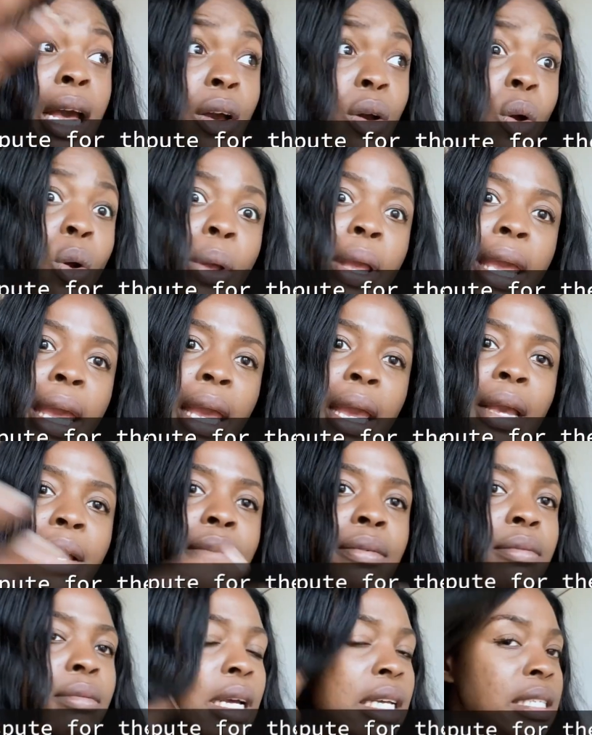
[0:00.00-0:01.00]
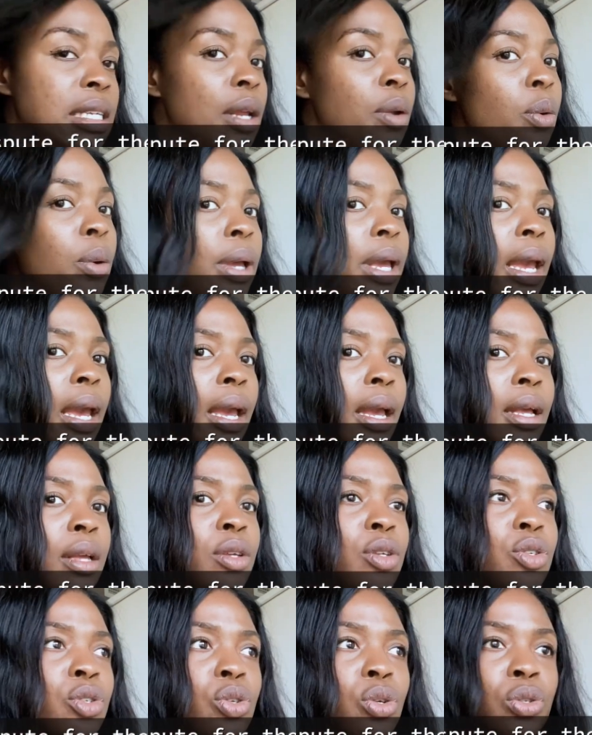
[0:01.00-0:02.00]
Okay, I said okay.
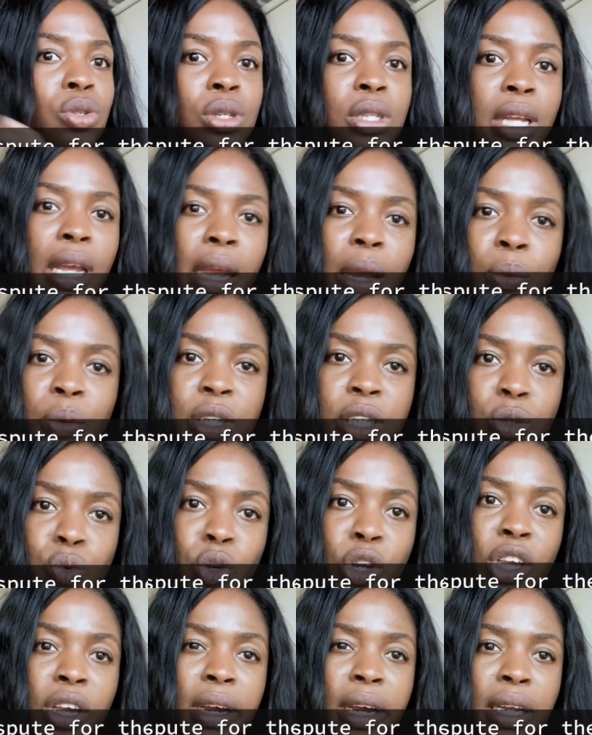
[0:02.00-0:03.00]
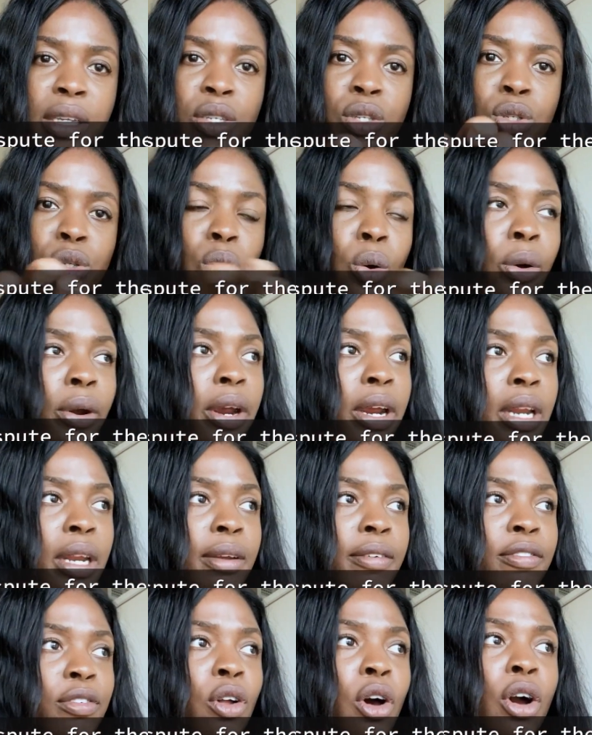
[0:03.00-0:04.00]
So today, which is what you guys saw in
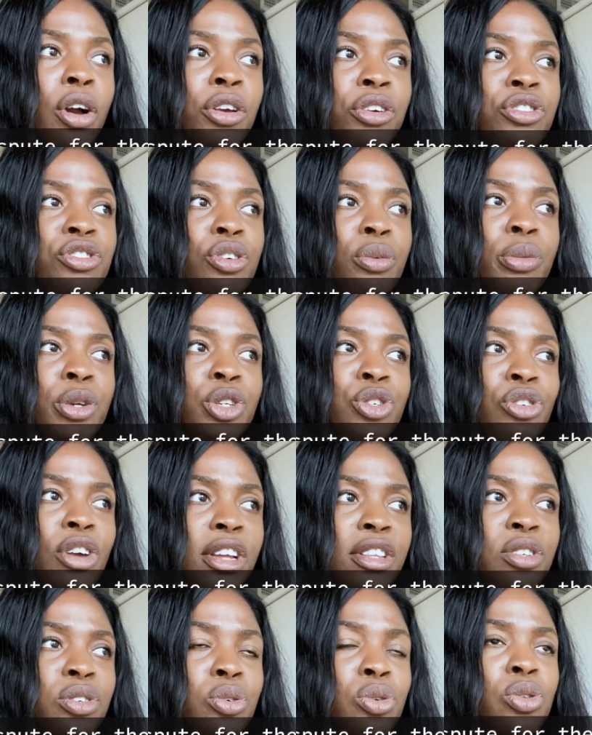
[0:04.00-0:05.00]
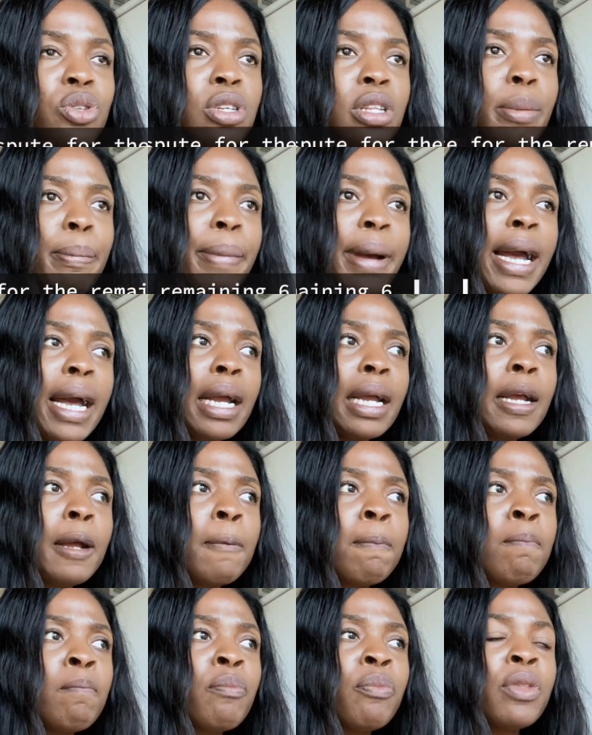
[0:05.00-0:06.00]
the vlog, you saw me trying to go to the bank.
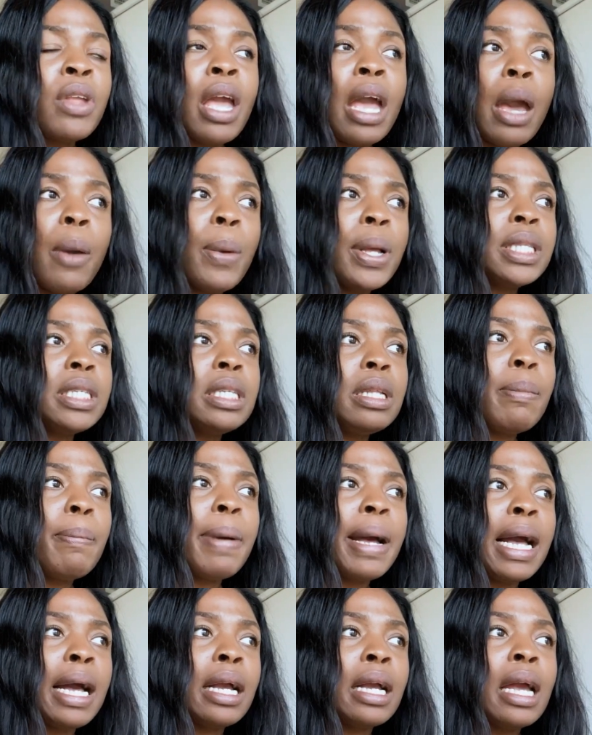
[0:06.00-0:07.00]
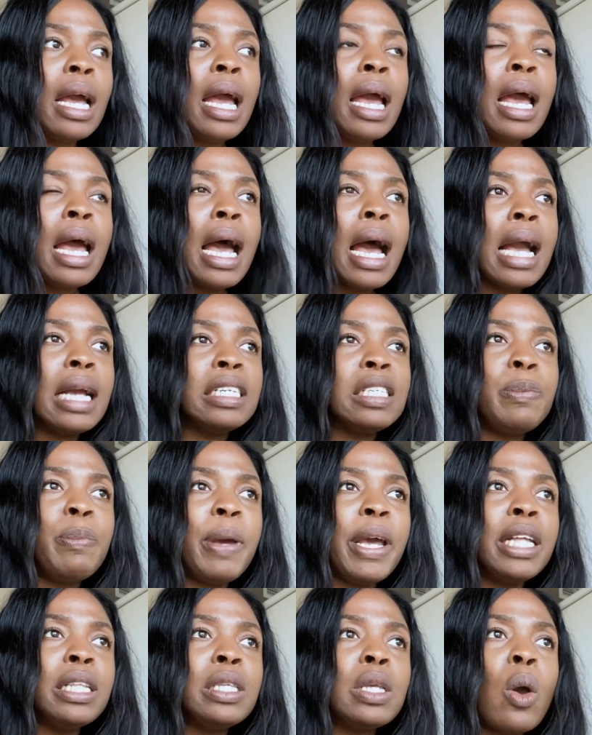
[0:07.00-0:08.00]
I went to the bank. I
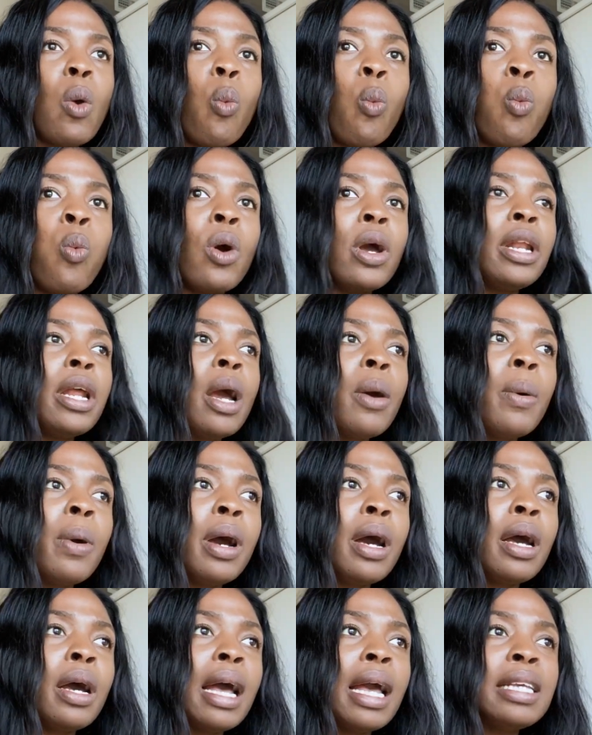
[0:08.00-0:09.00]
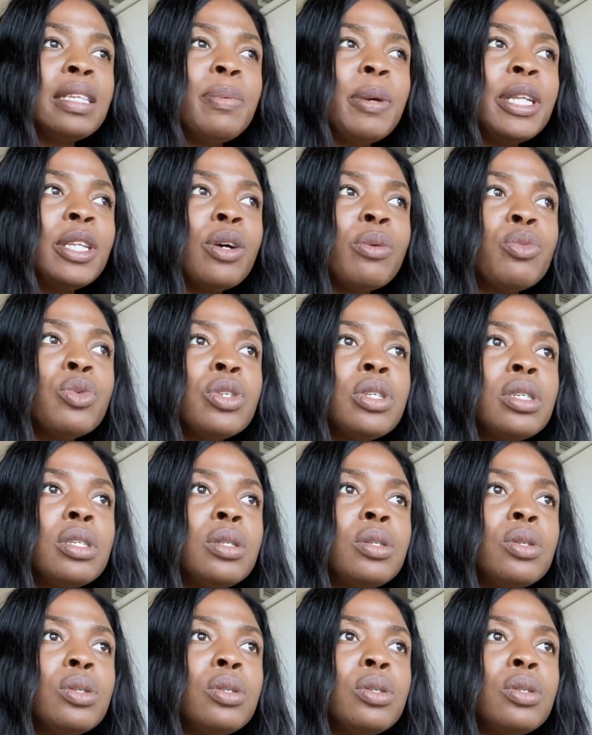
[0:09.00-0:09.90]
spent 1 hour. I spent almost